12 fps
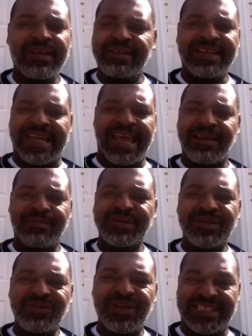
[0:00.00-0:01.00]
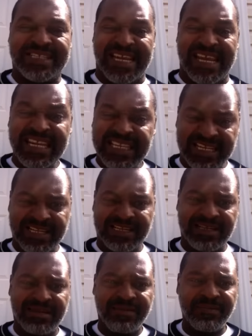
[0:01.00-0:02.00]
the Kalamazoo Gazette.
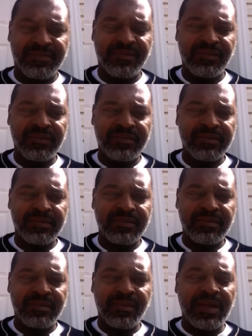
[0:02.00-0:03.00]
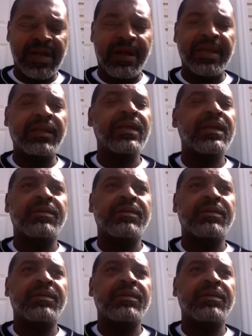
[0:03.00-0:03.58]
I mean,